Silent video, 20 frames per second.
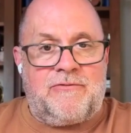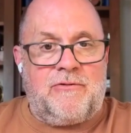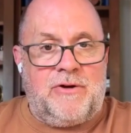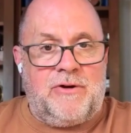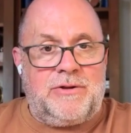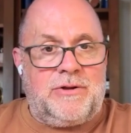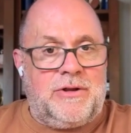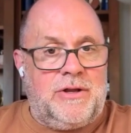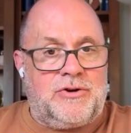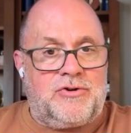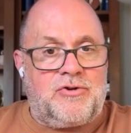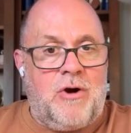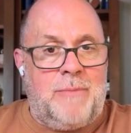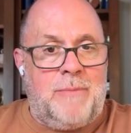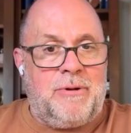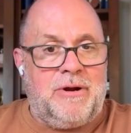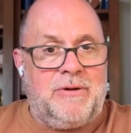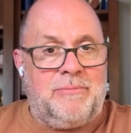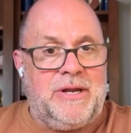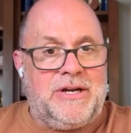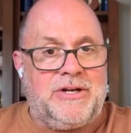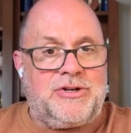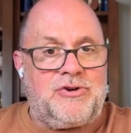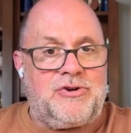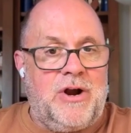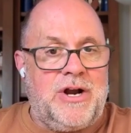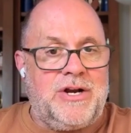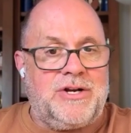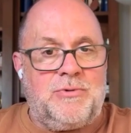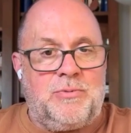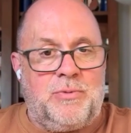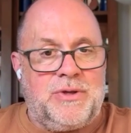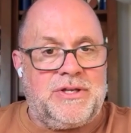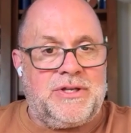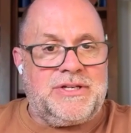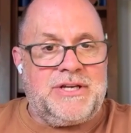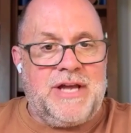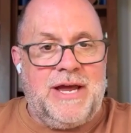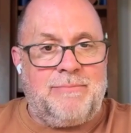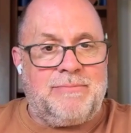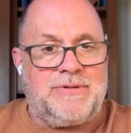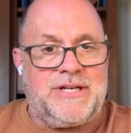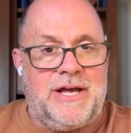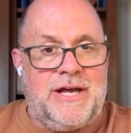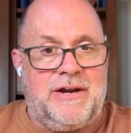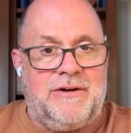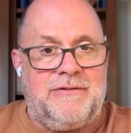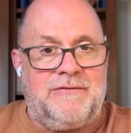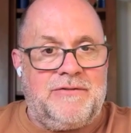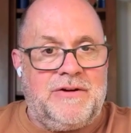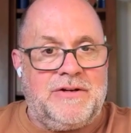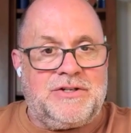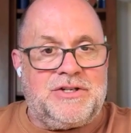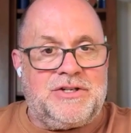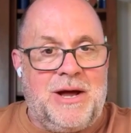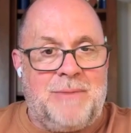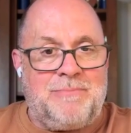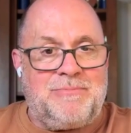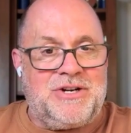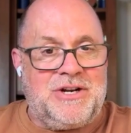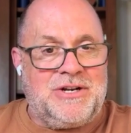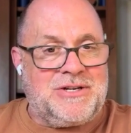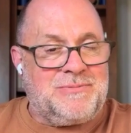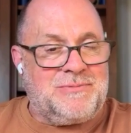the Trump administration with the same set of assumptions.